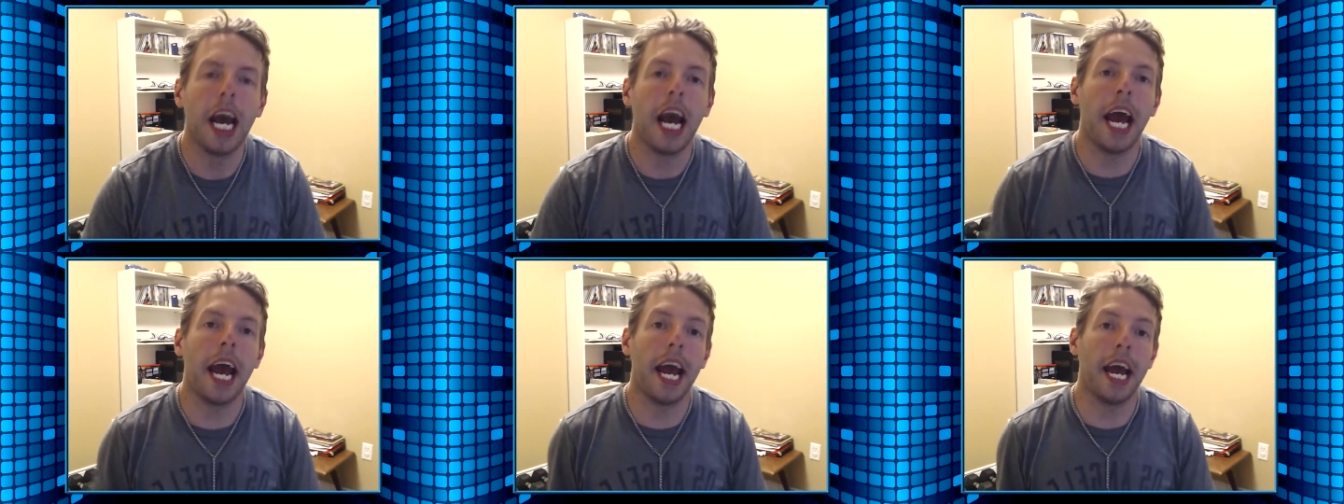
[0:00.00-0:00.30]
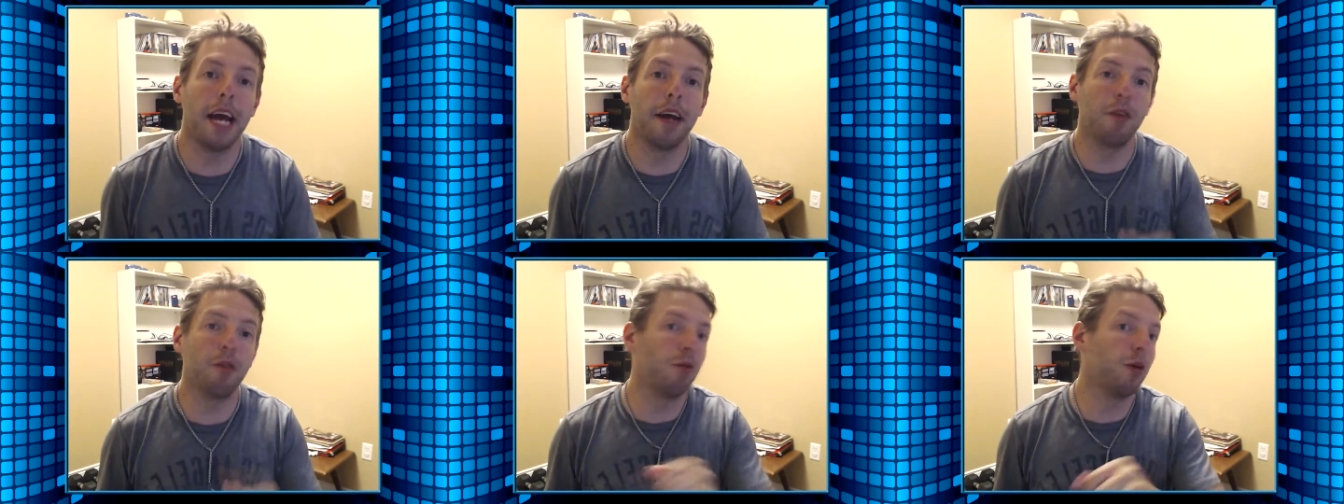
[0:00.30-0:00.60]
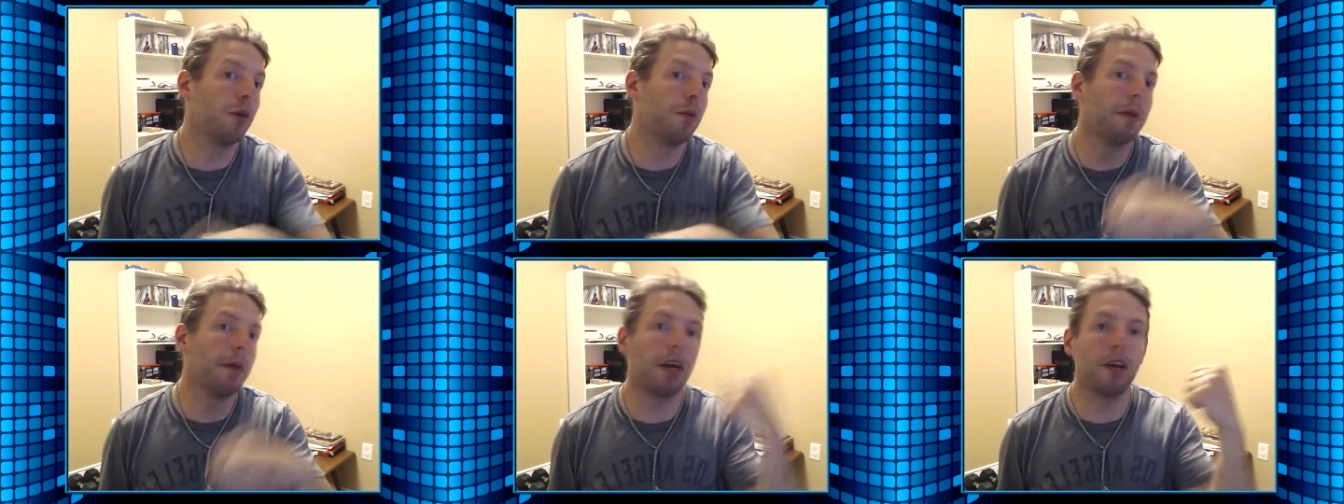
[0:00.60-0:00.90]
and
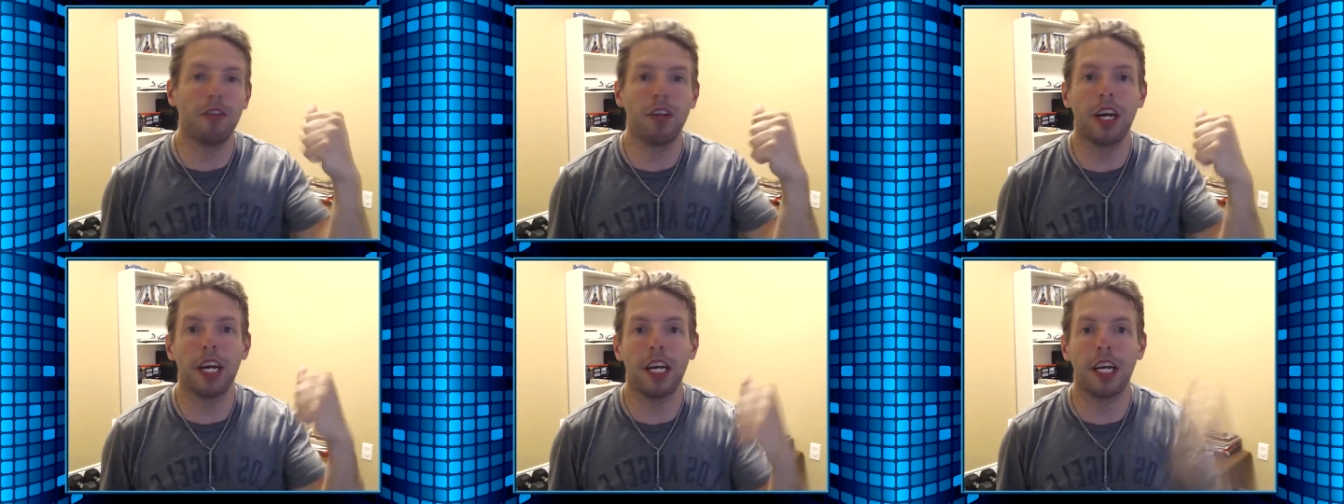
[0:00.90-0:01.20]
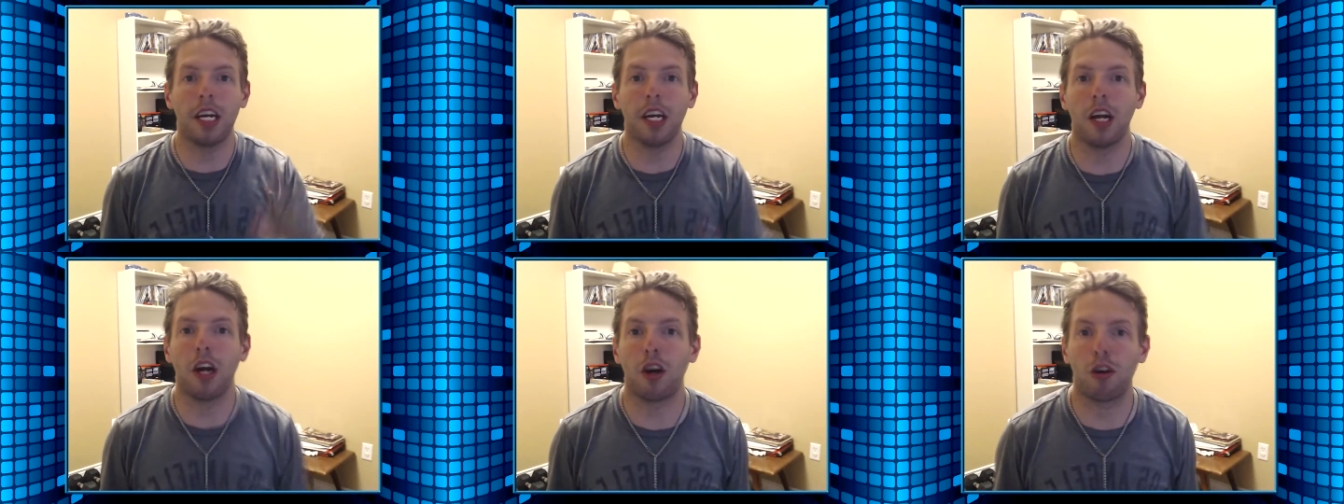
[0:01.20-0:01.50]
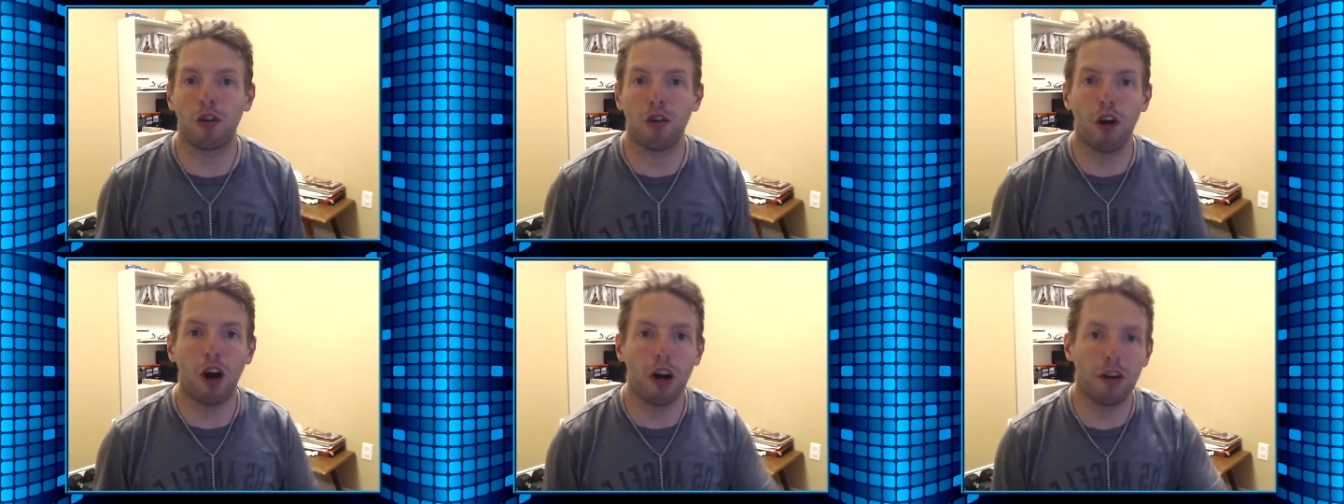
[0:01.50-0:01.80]
we better take it
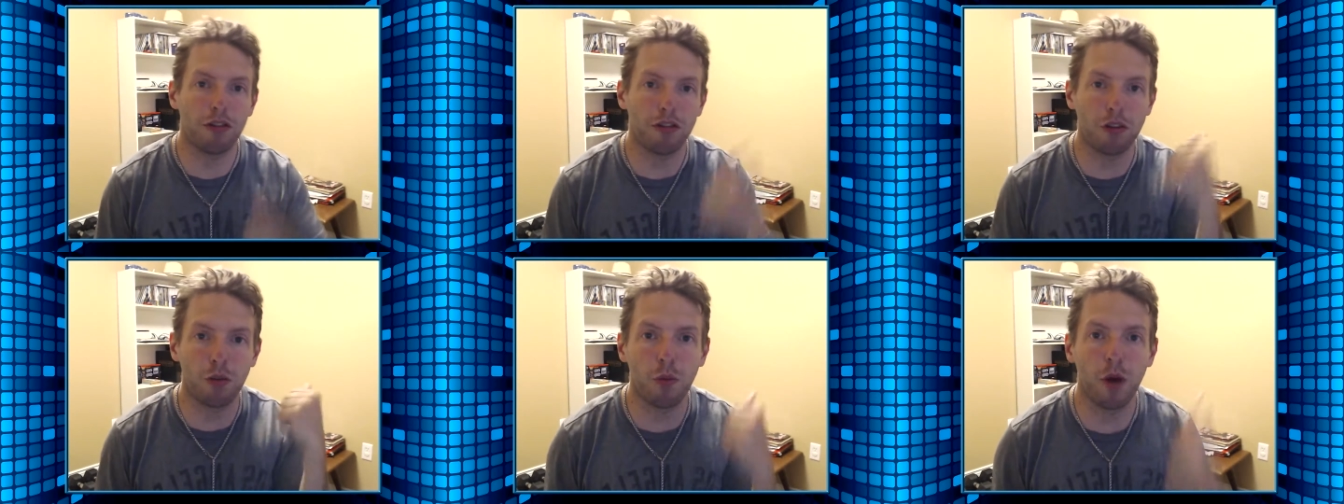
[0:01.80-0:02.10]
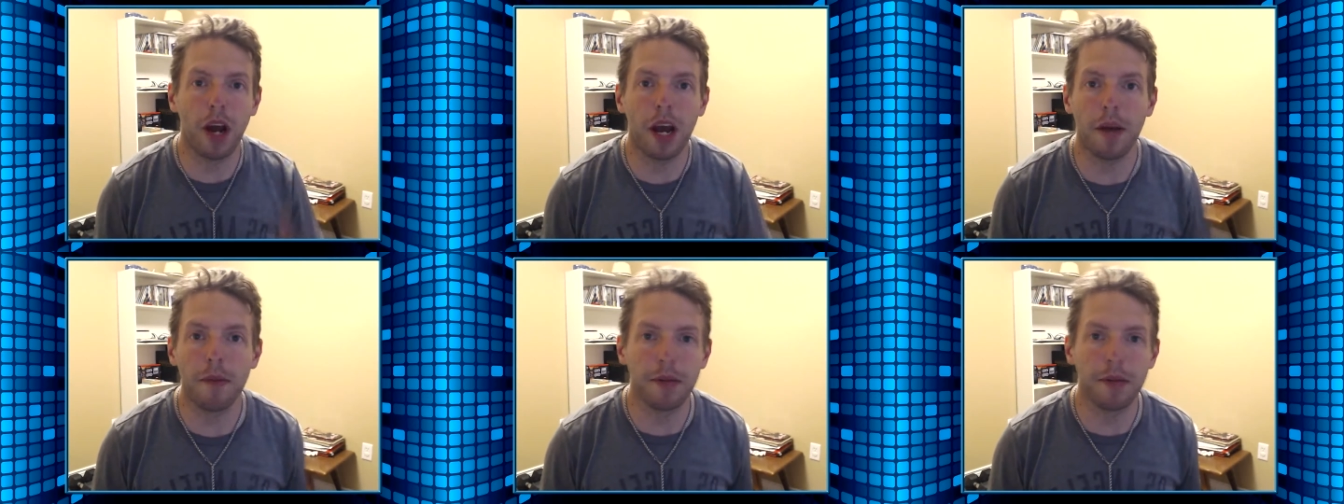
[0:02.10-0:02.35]
across the way